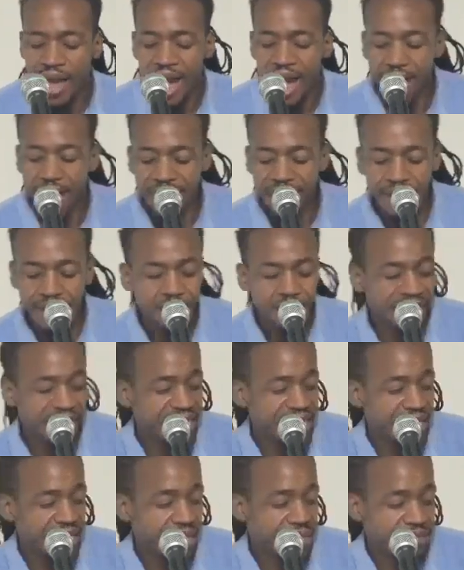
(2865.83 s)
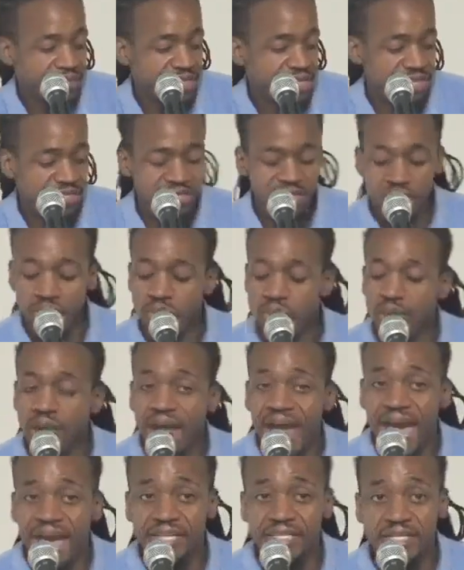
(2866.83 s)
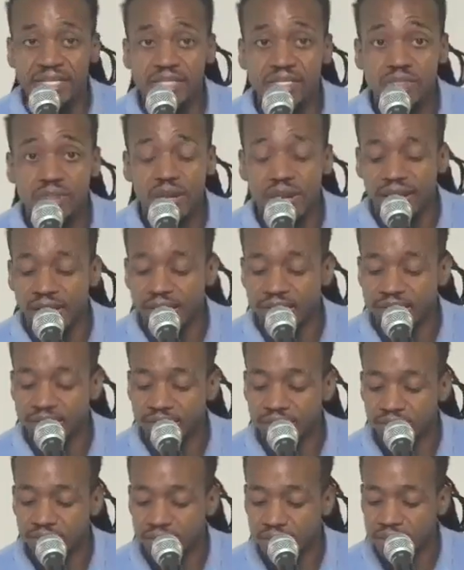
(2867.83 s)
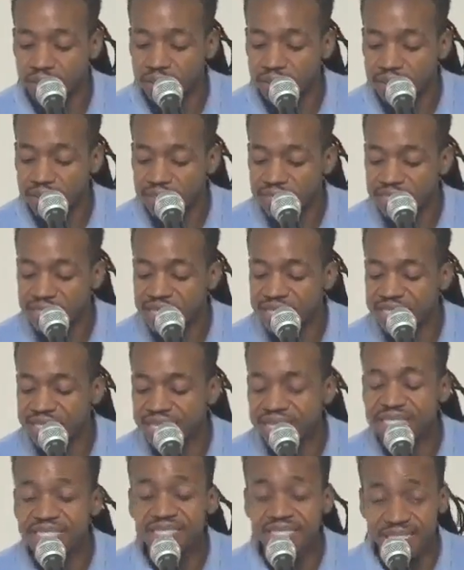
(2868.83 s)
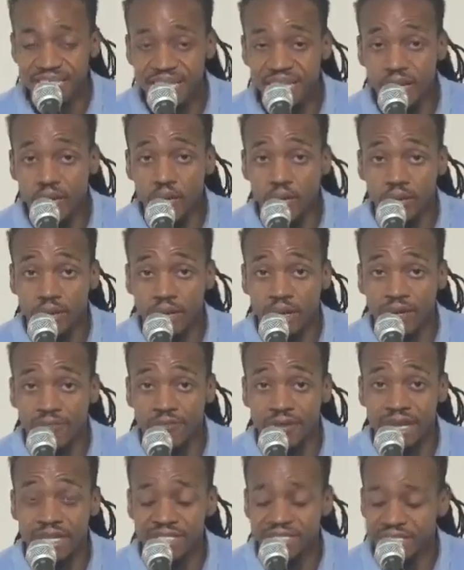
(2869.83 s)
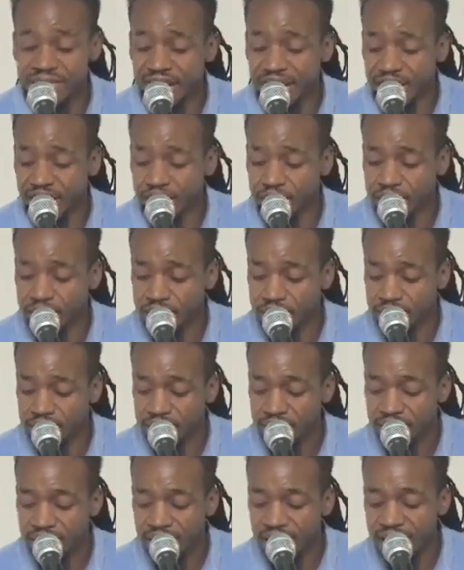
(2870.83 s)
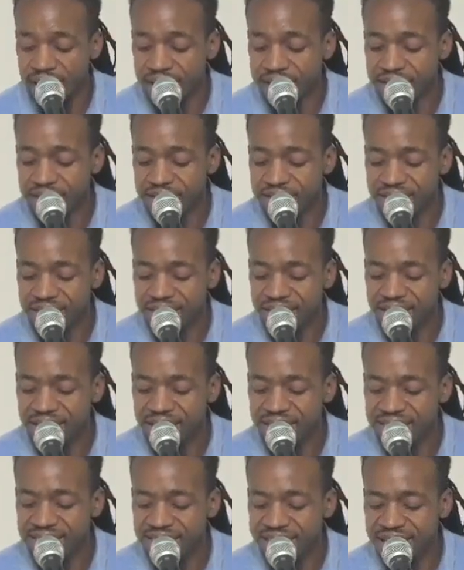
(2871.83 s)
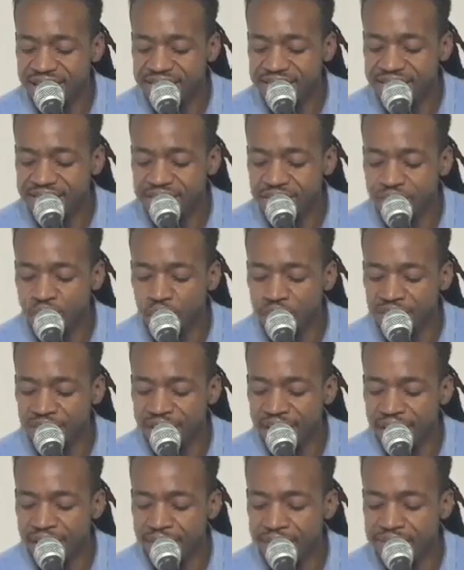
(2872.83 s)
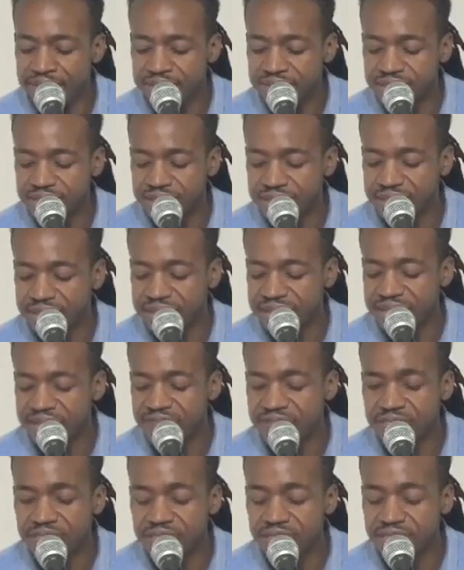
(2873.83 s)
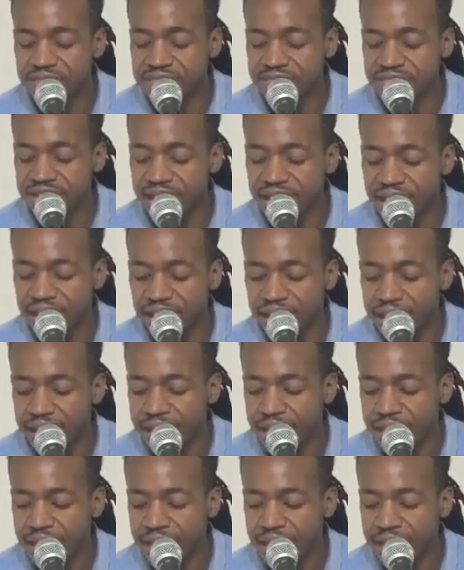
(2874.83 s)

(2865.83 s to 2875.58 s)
I'm not bringing that up to excuse her actions, right? She did steal her friend's child. And as sad as it is, this sort of thing happens even to this day.